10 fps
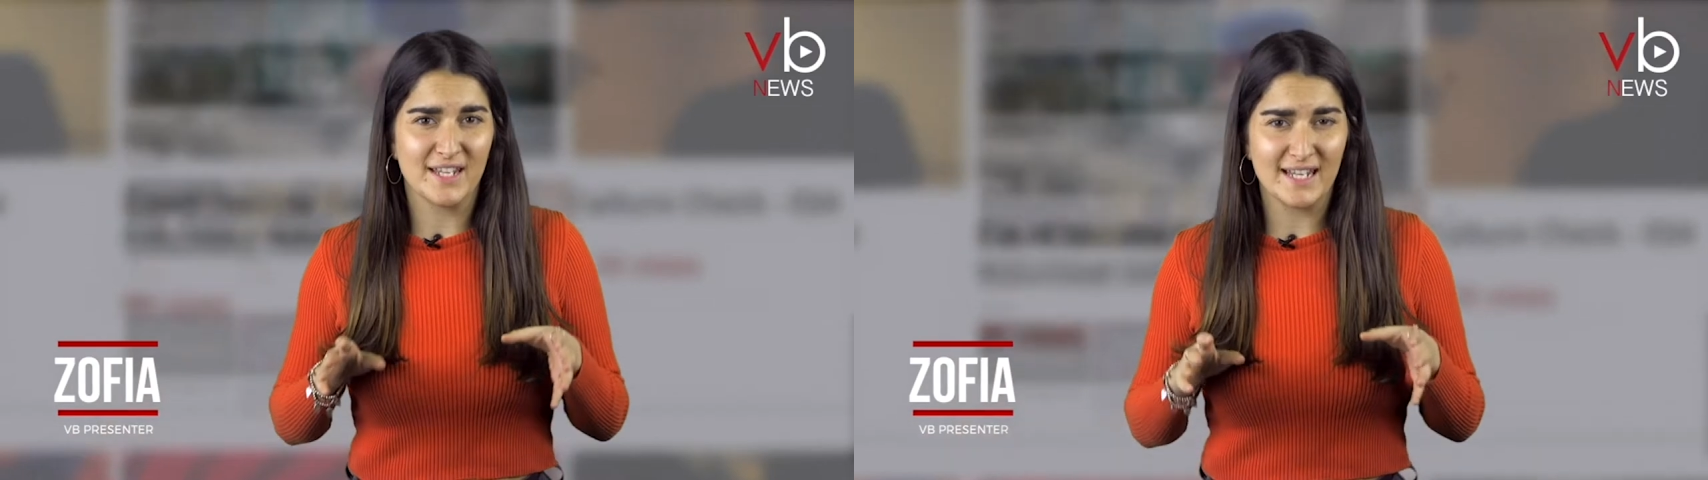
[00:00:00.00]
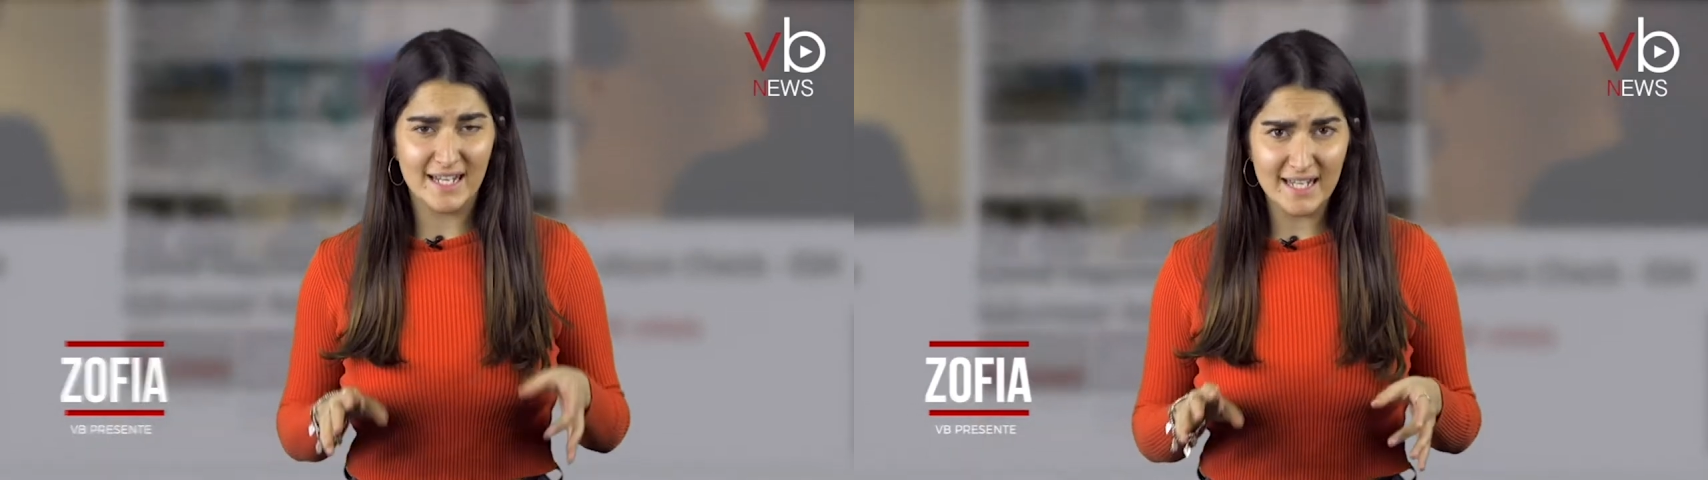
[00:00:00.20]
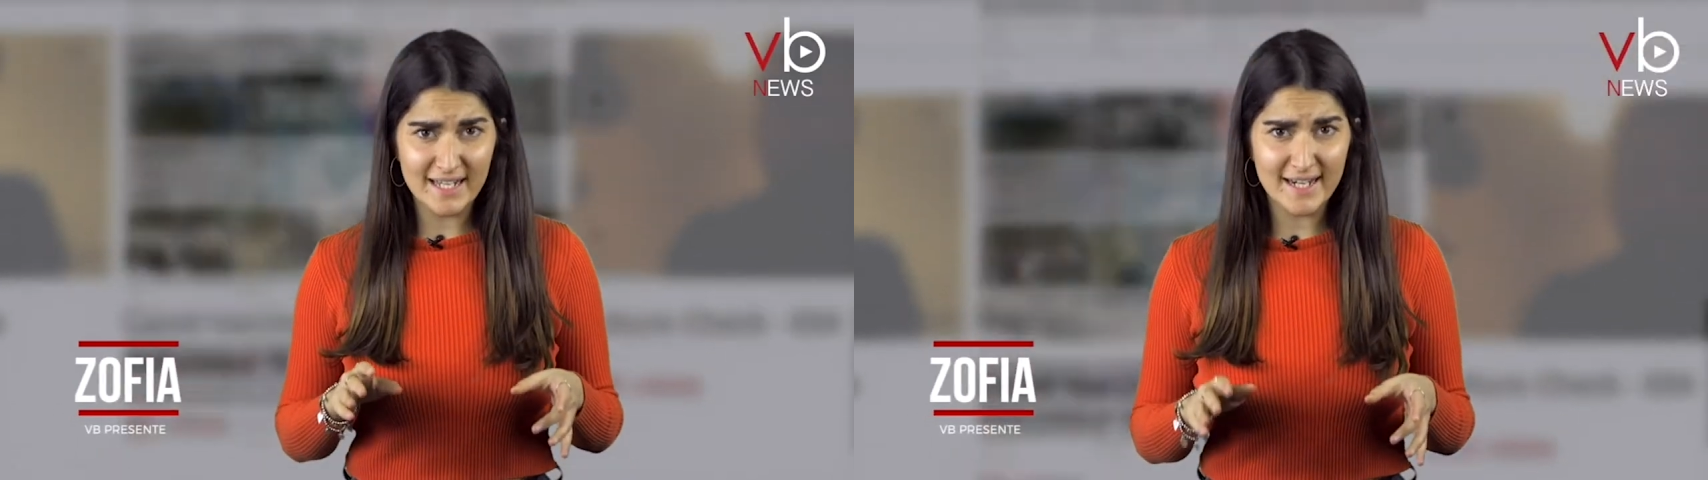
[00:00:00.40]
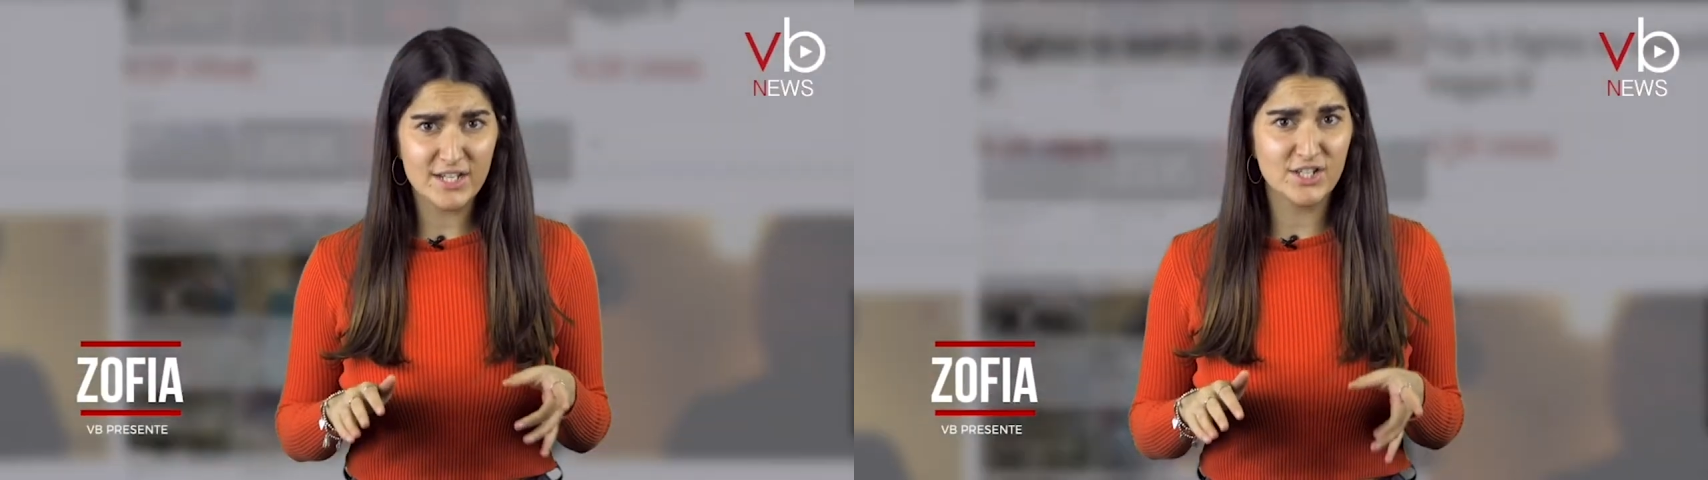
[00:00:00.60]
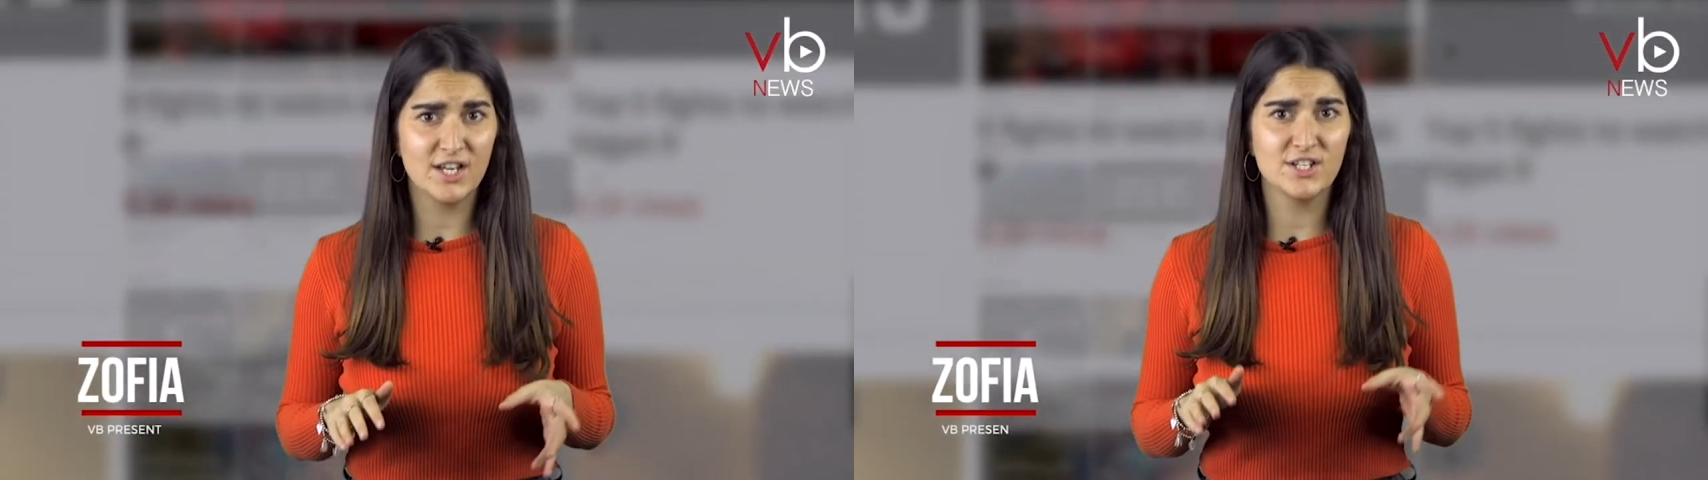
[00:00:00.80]
he can
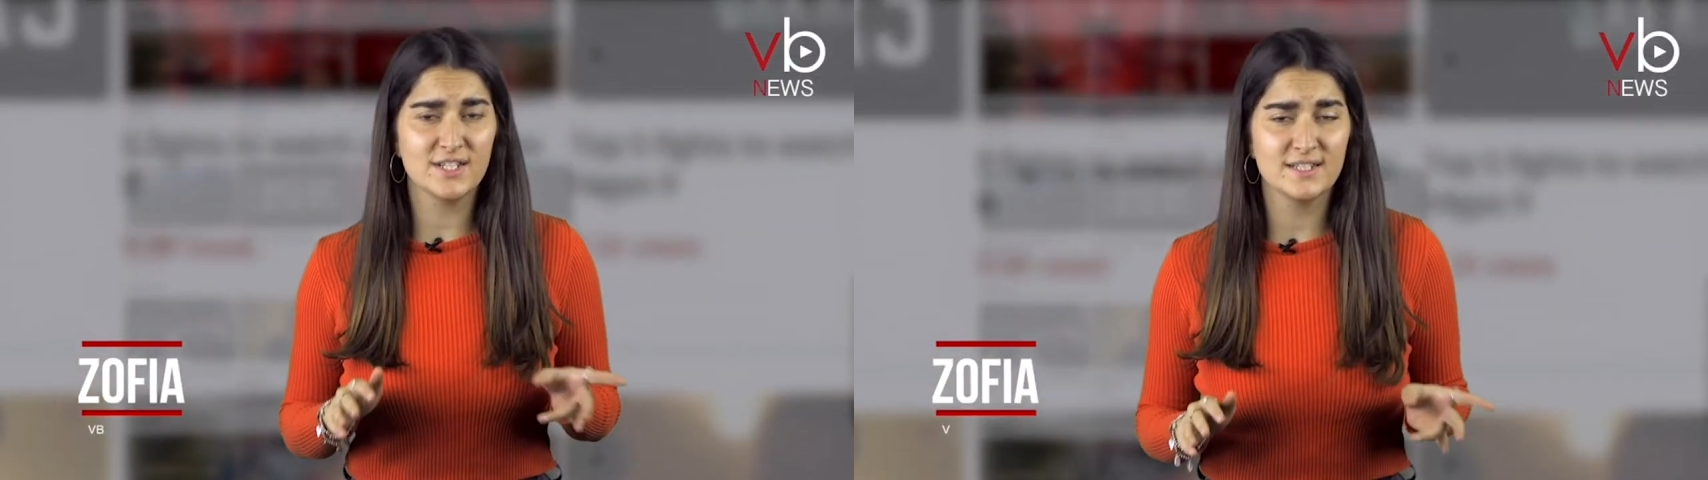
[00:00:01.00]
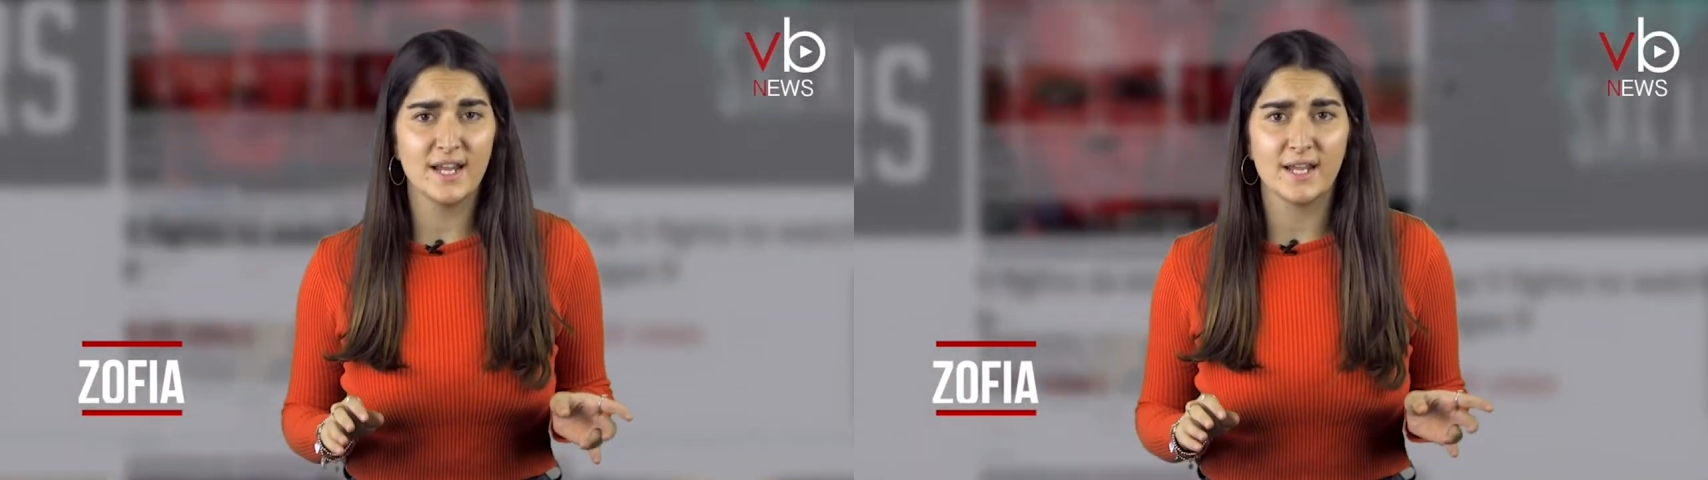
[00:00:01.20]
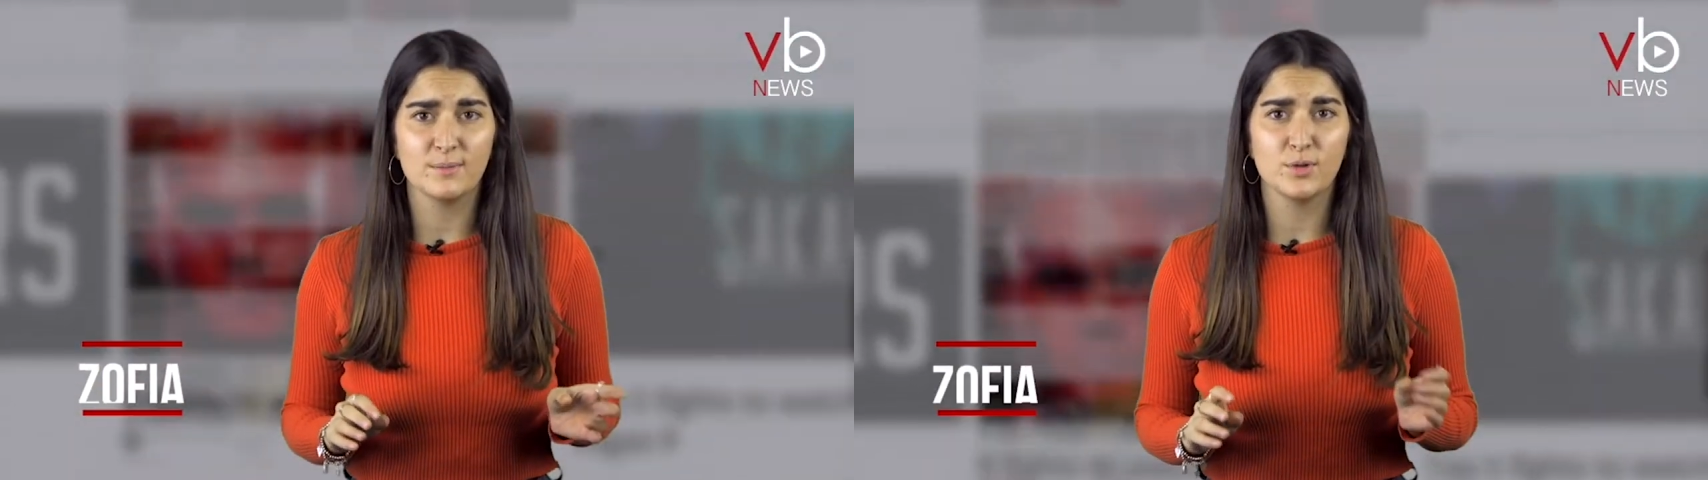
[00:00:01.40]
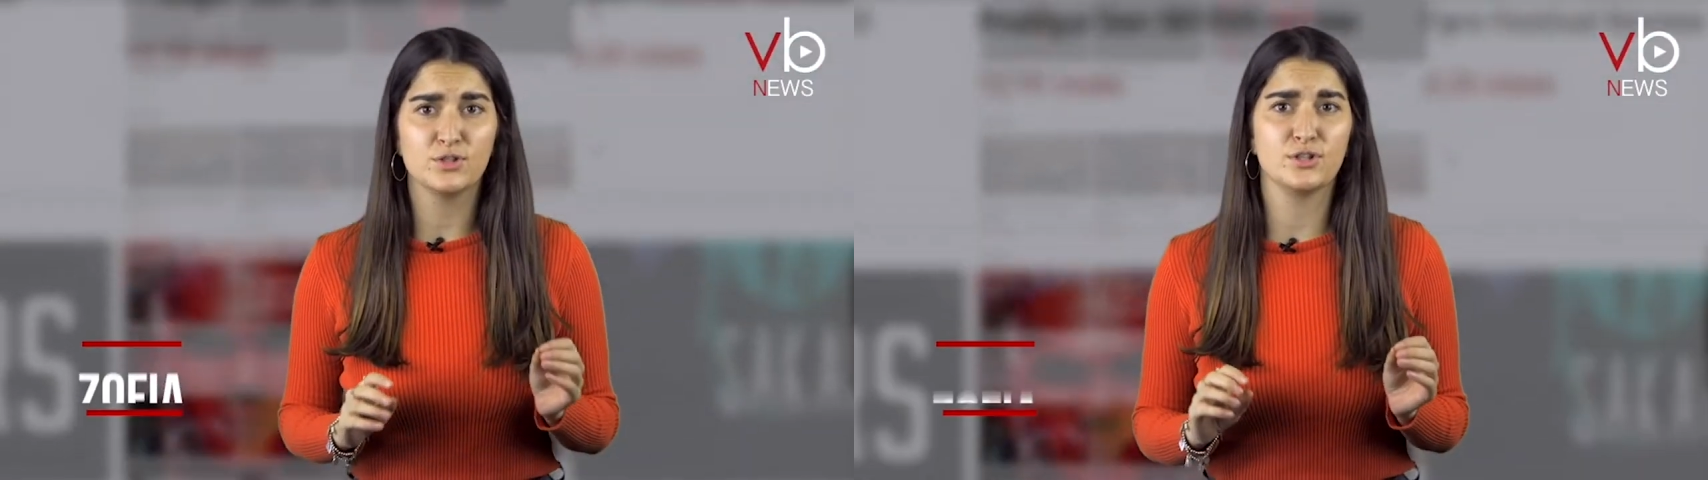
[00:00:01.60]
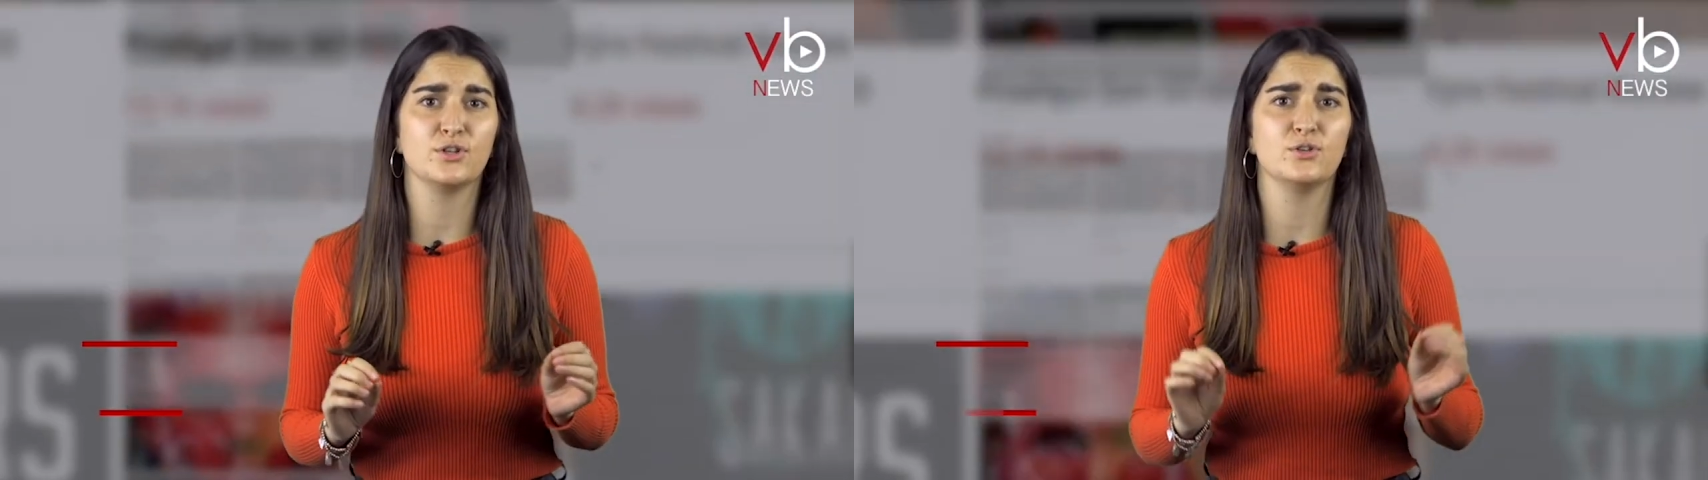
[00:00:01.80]
legally change his name
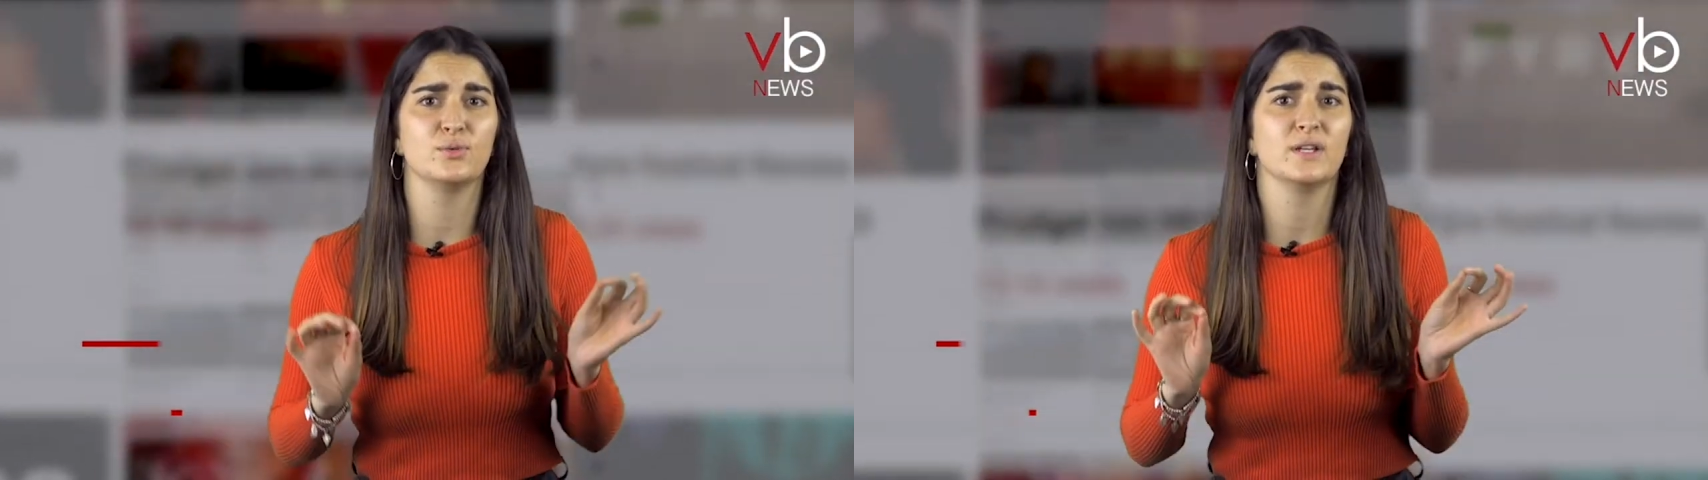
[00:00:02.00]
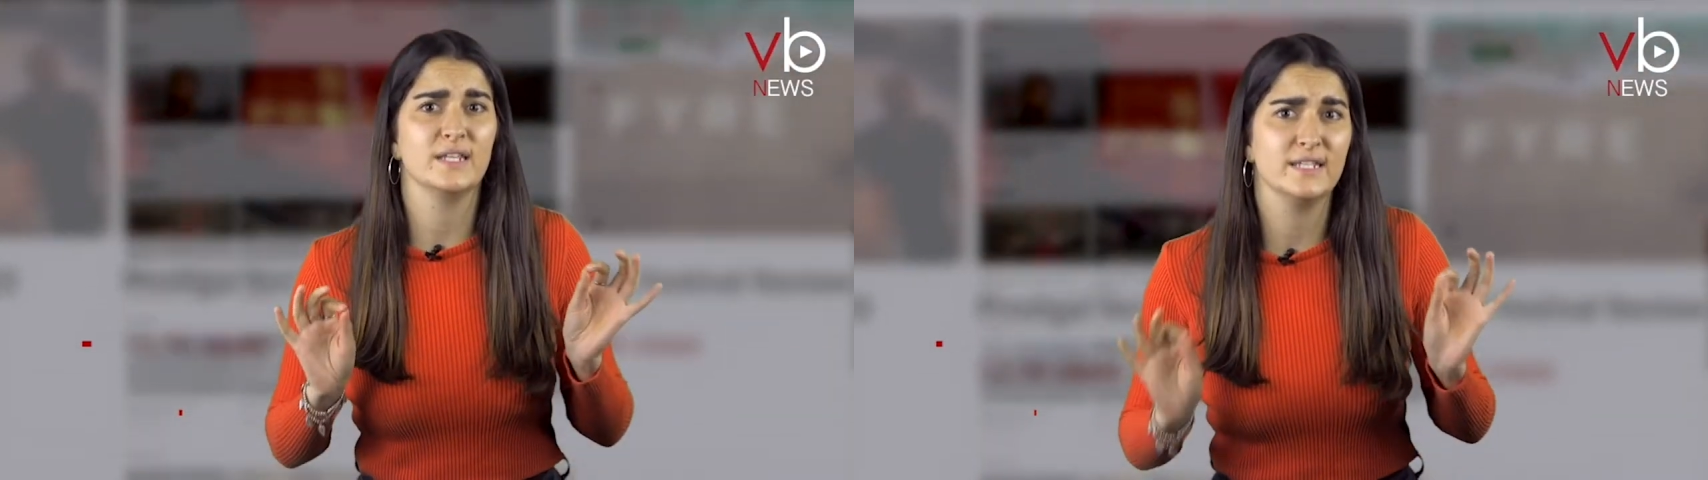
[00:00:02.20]
to